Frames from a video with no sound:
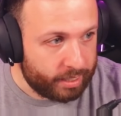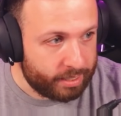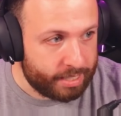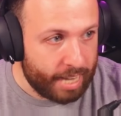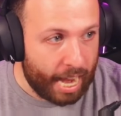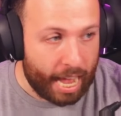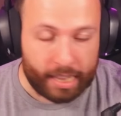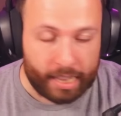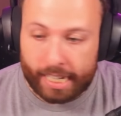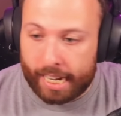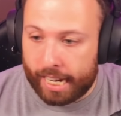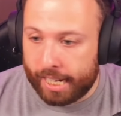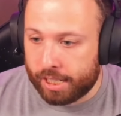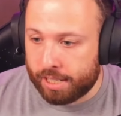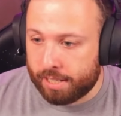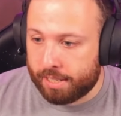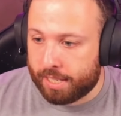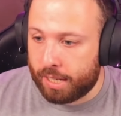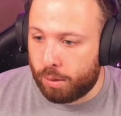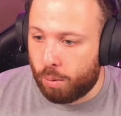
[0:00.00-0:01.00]
Talent
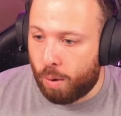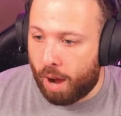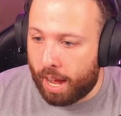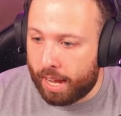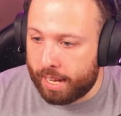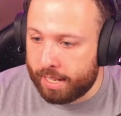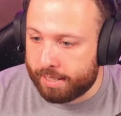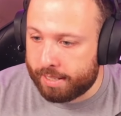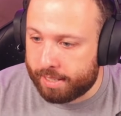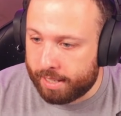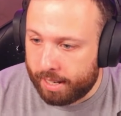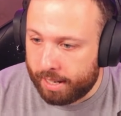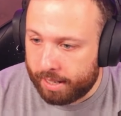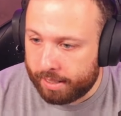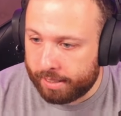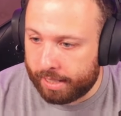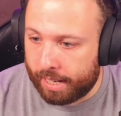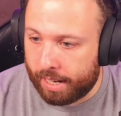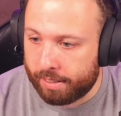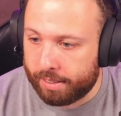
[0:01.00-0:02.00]
agency wise,
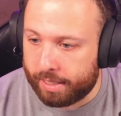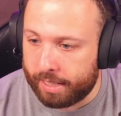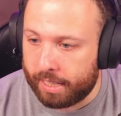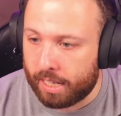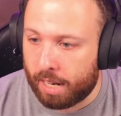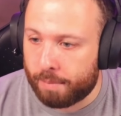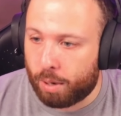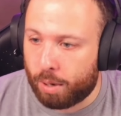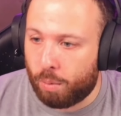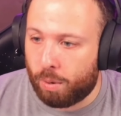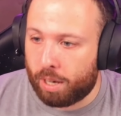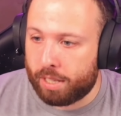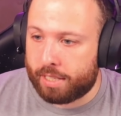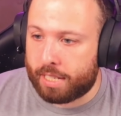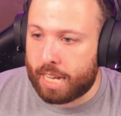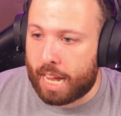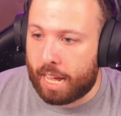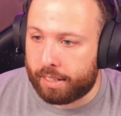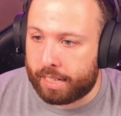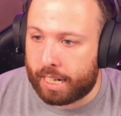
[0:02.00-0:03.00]
they are the number one
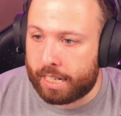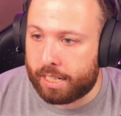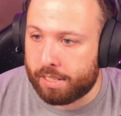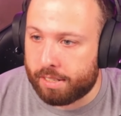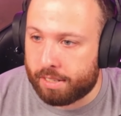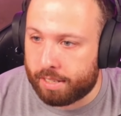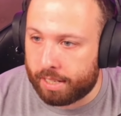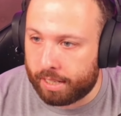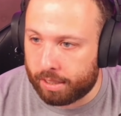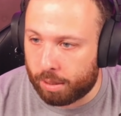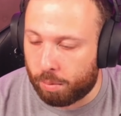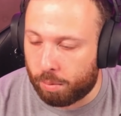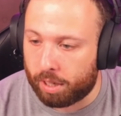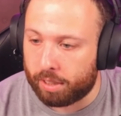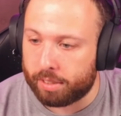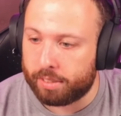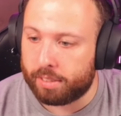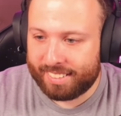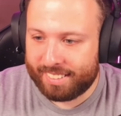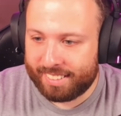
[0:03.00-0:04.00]
talent agency in the
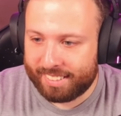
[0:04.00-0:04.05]
world.